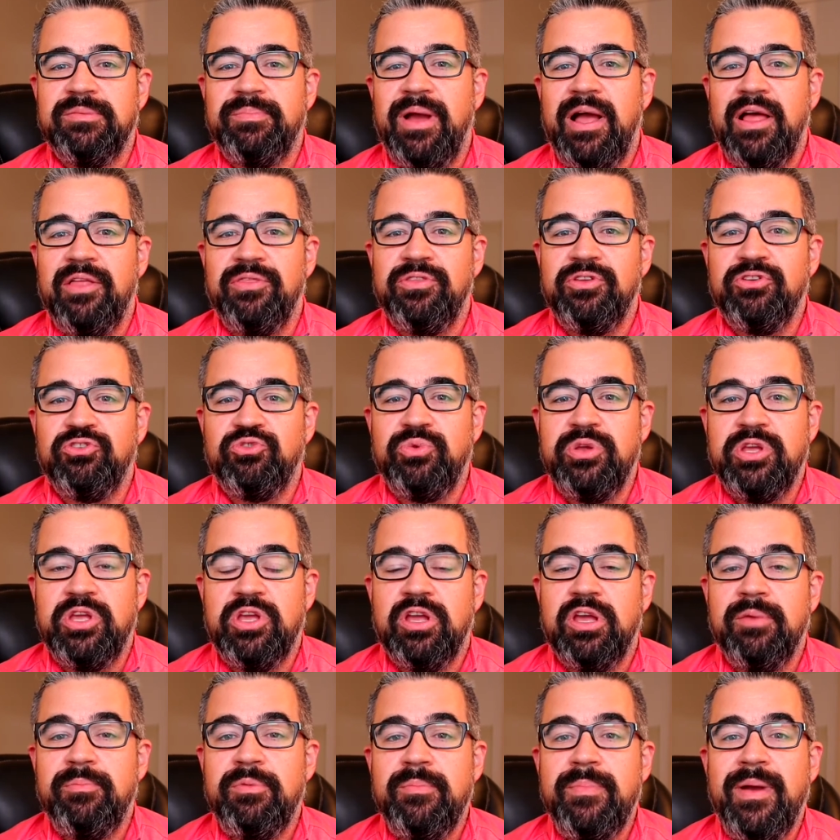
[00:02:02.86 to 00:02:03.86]
about this week.
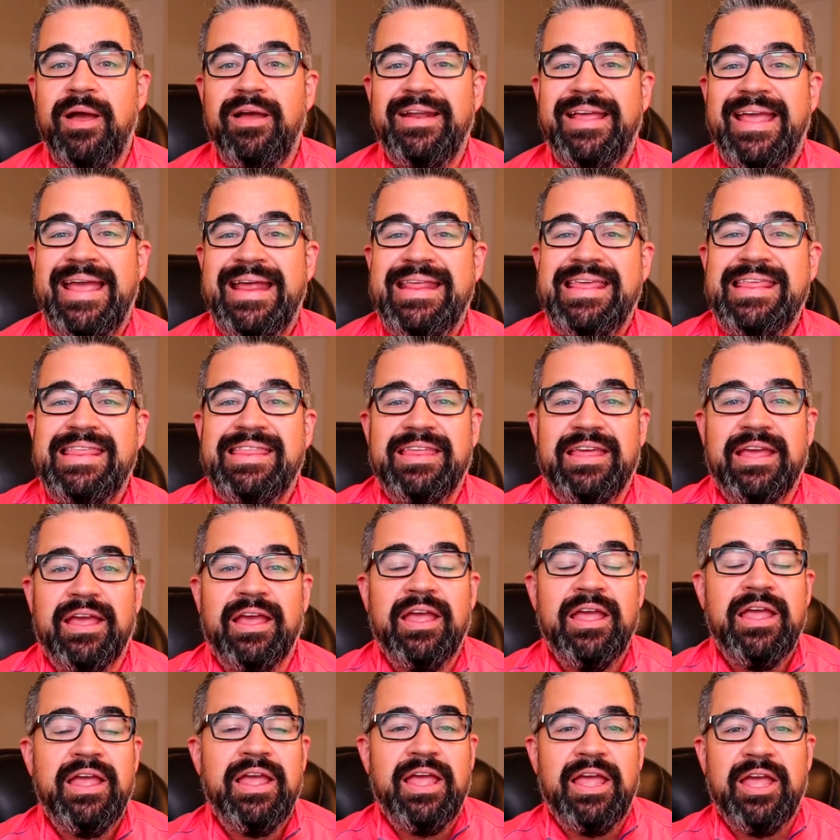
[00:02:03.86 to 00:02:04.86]
It could be about
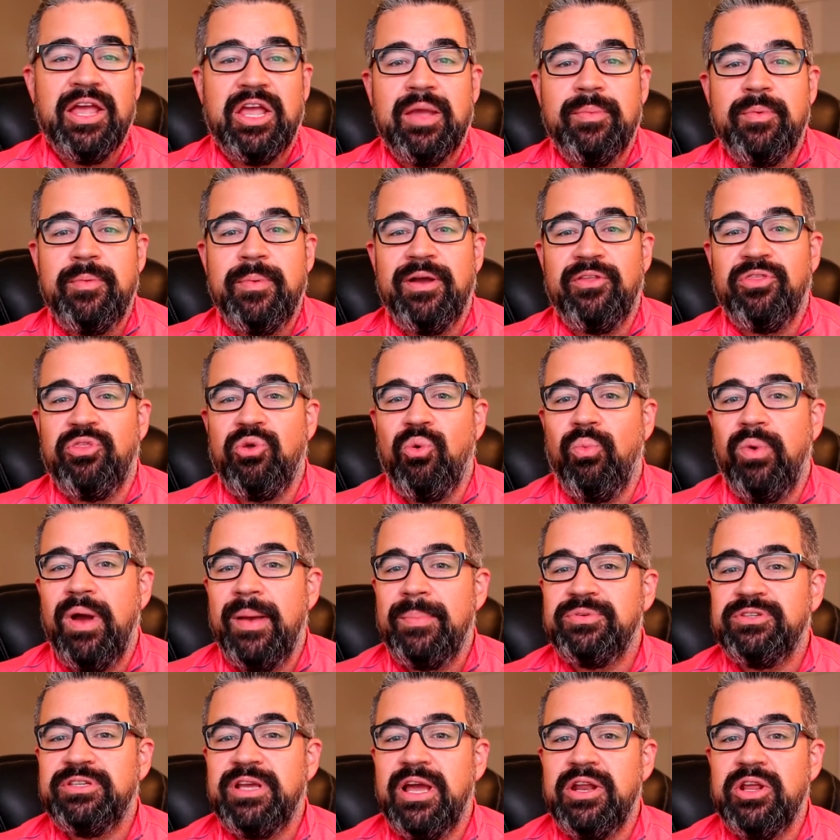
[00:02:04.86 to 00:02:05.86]
anything. It could be about the
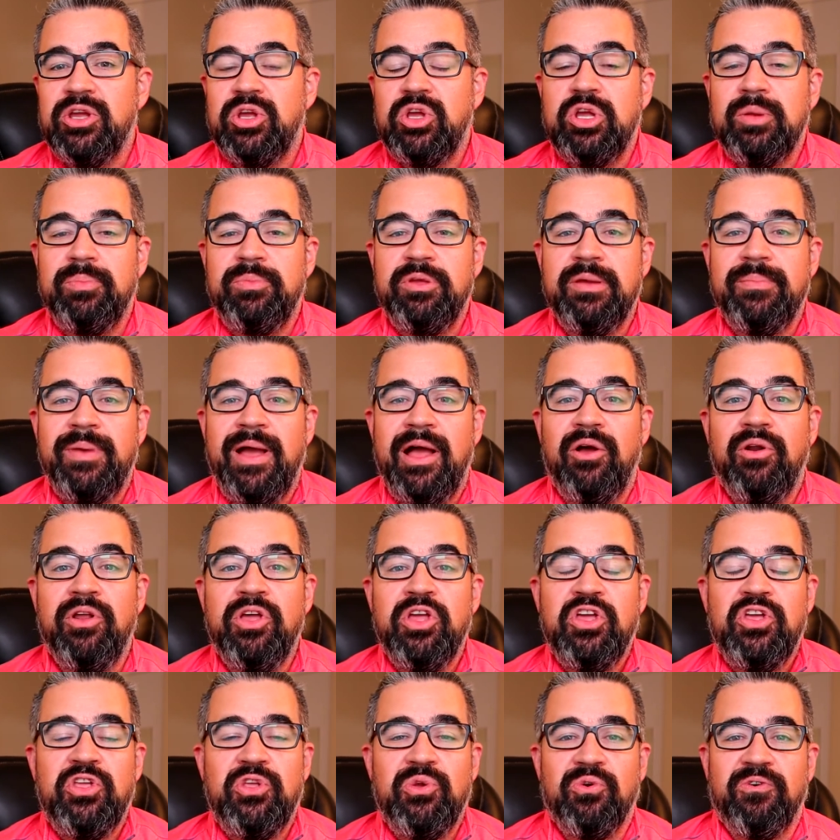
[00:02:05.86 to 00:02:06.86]
website, it could be about
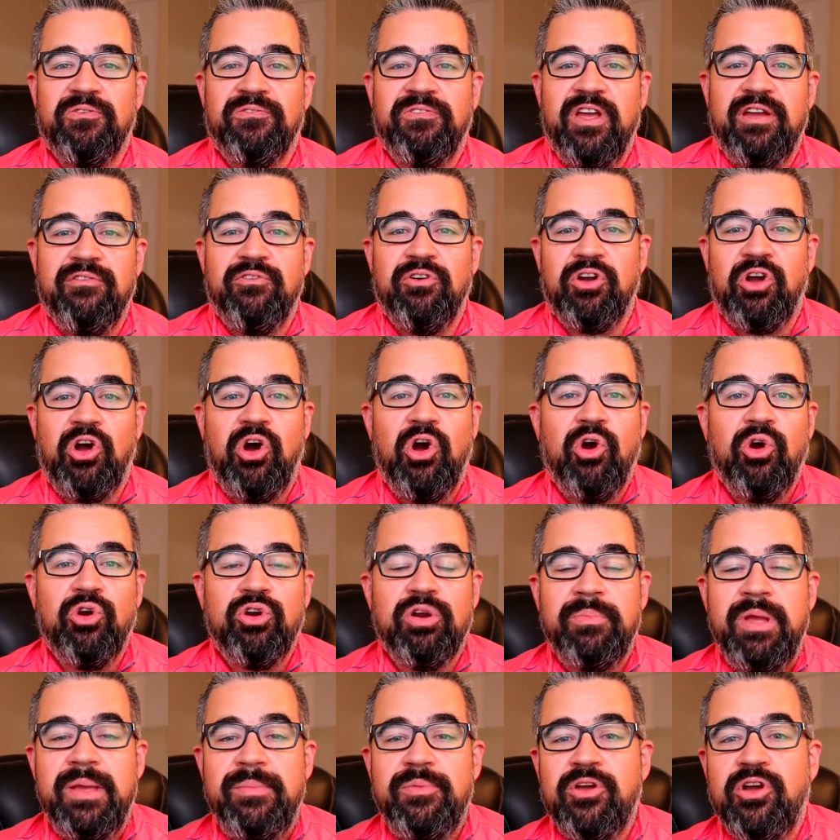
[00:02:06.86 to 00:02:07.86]
your favorite card,
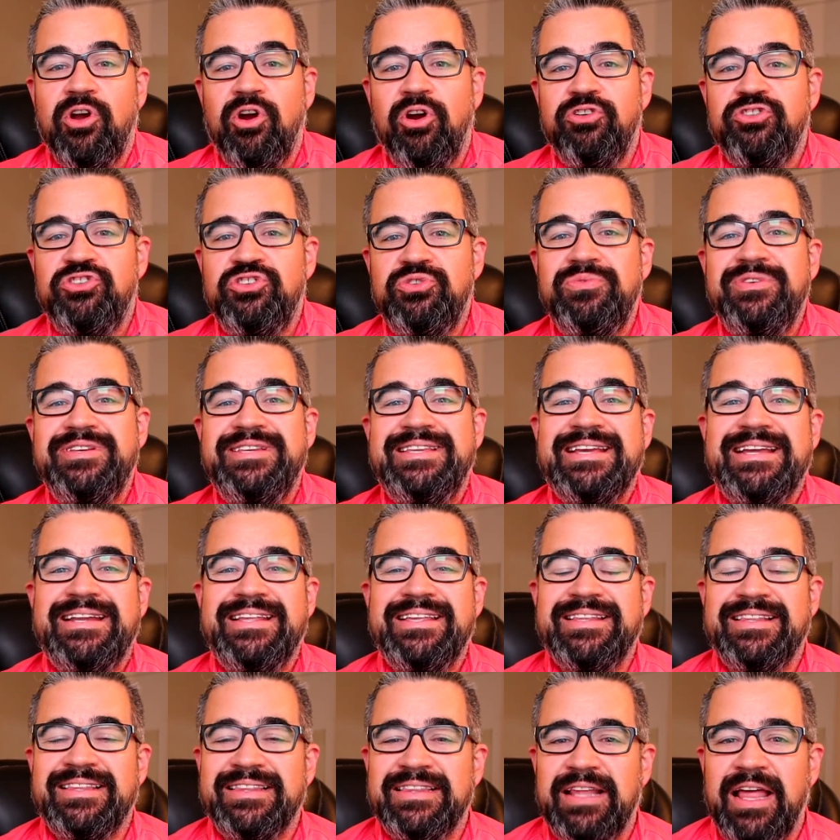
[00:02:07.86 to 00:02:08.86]
or maybe a card you
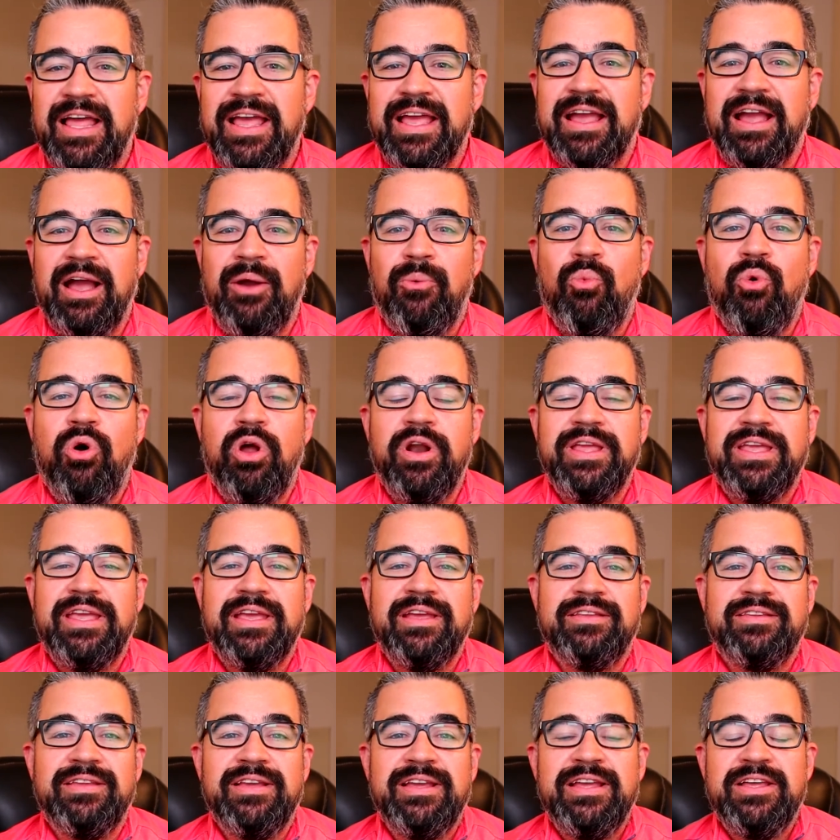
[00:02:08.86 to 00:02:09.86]
didn't like. I want
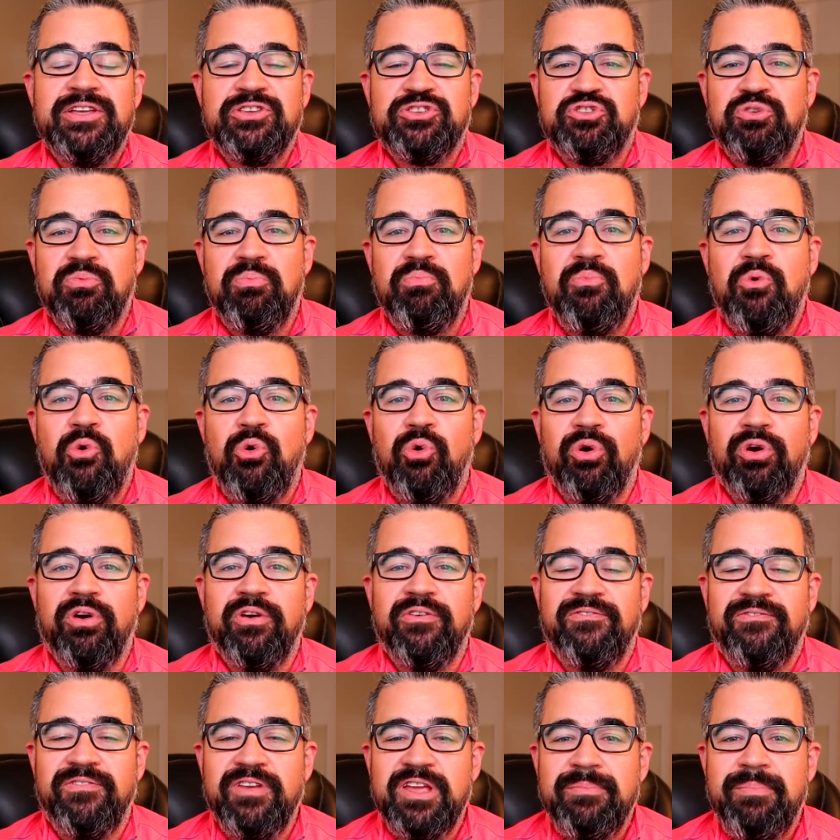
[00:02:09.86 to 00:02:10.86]
to get some
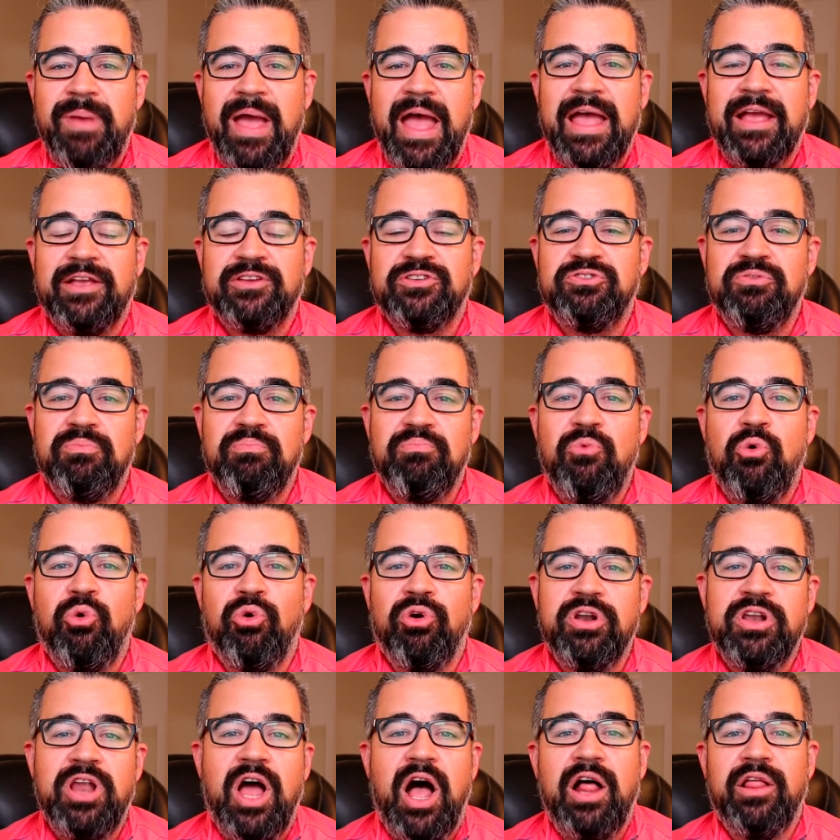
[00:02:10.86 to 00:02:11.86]
more feedback, some
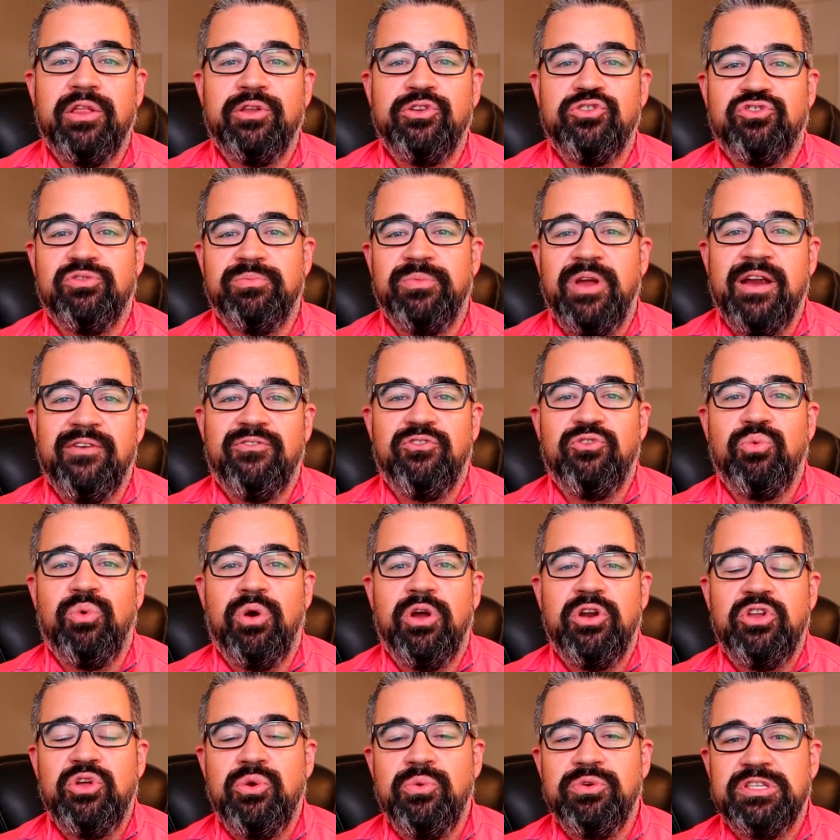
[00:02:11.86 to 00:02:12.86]
more knowledge from
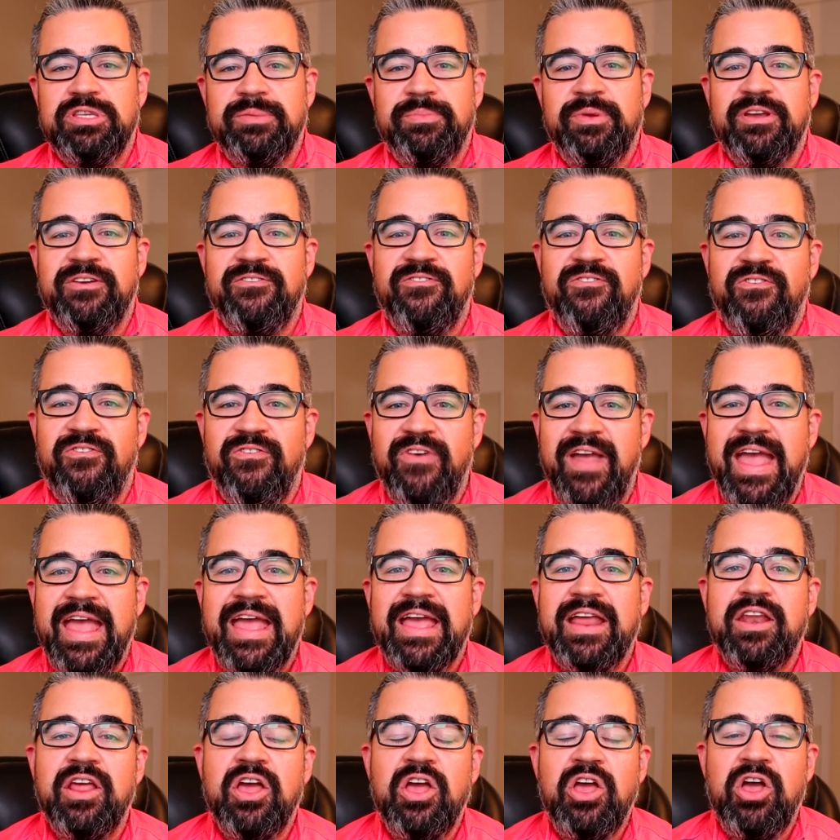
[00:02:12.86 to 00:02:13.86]
everyone who is a big
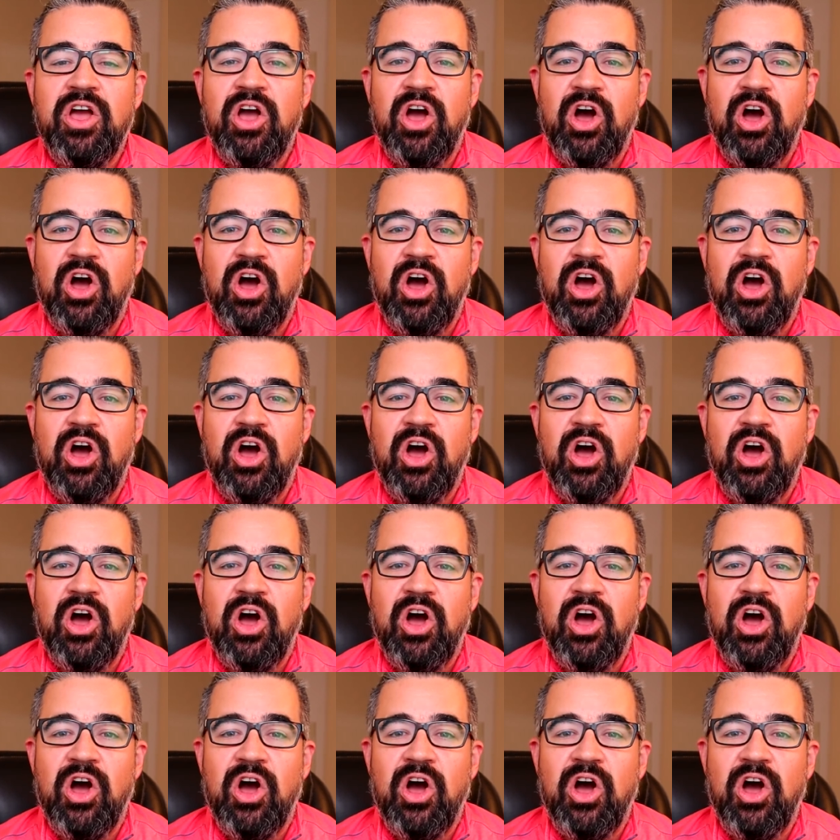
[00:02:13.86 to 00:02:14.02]
fan